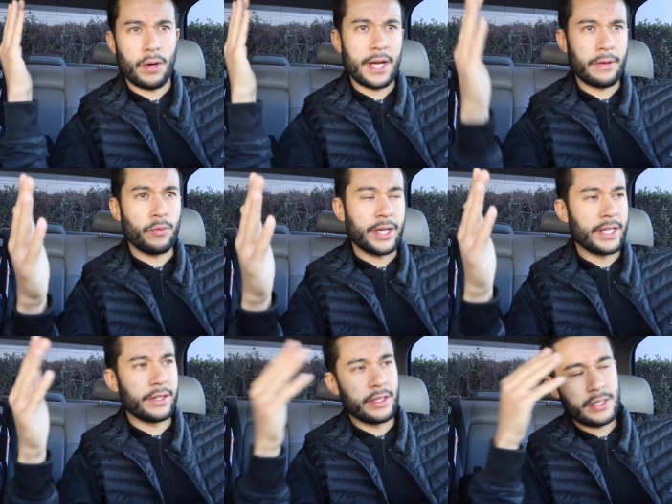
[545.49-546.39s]
Why are we
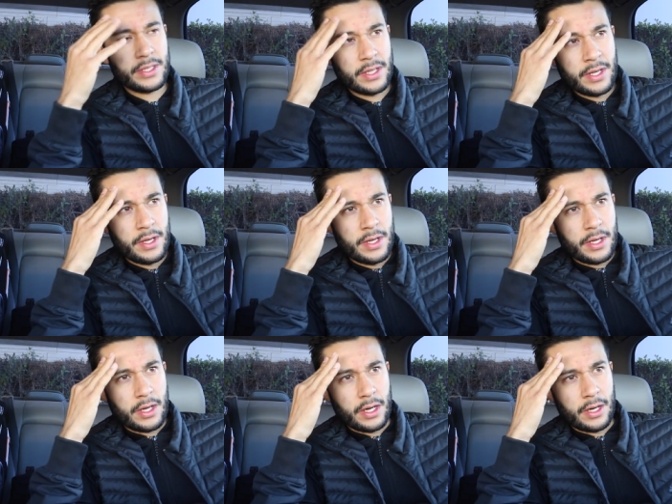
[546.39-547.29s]
in this?
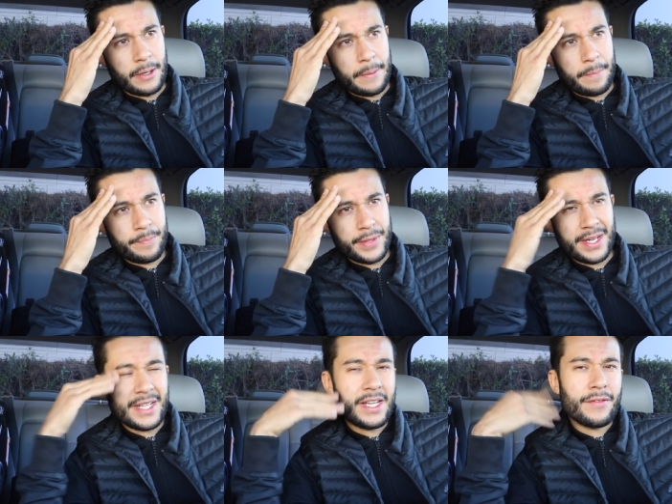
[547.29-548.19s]
Um,
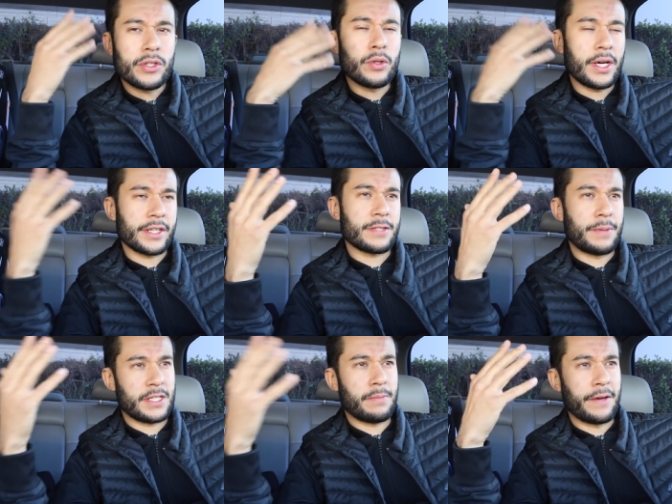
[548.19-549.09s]
and I never knew how to
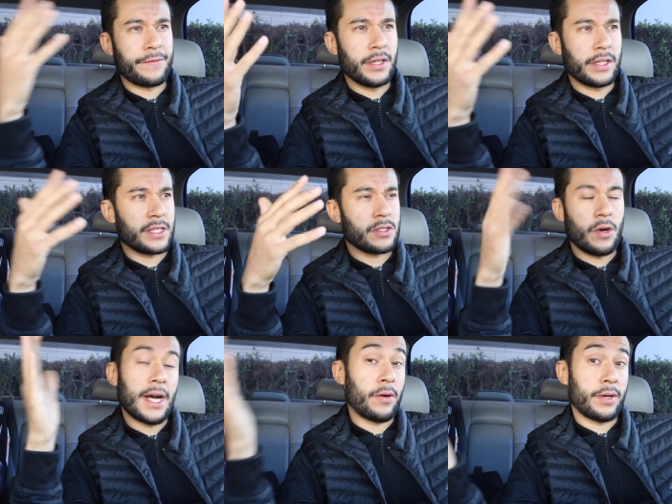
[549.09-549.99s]
express my feelings.
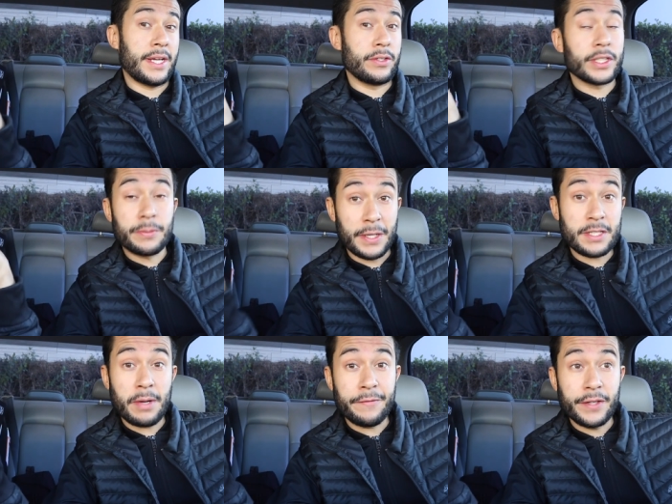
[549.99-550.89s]
So how would I do
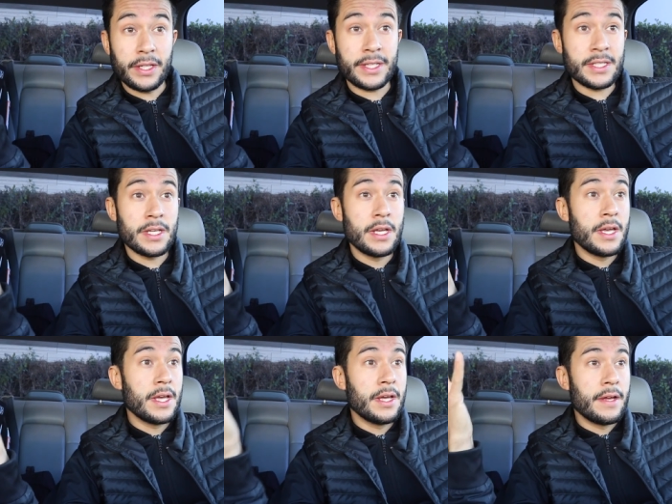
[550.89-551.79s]
express my feelings?
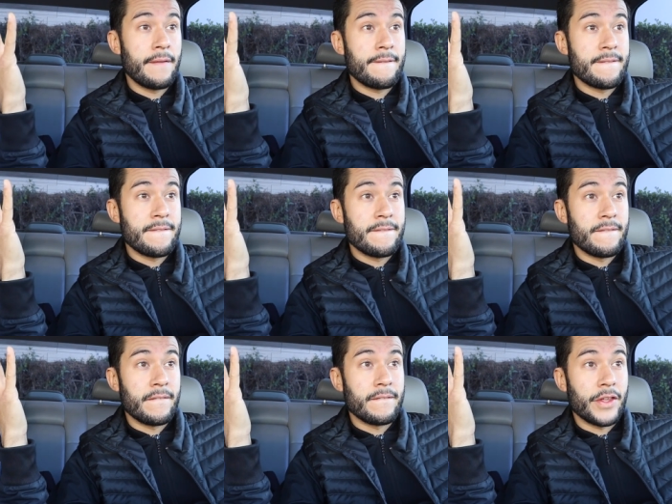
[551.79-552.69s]

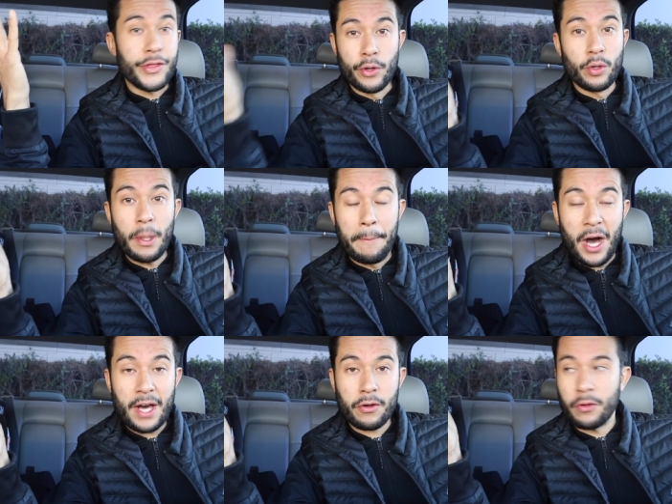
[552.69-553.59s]
through the
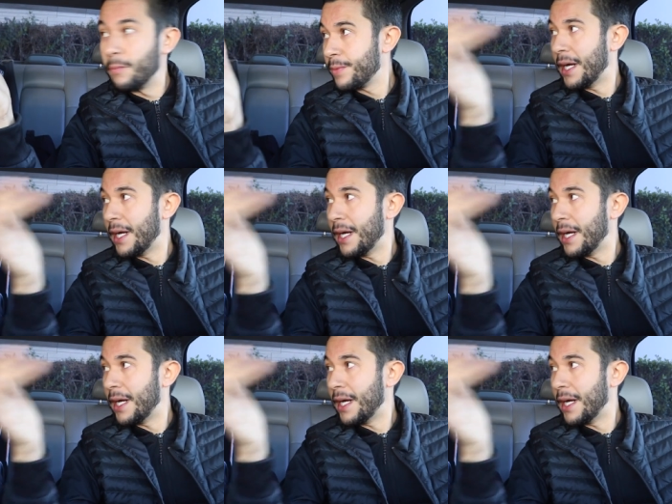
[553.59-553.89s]
bottle.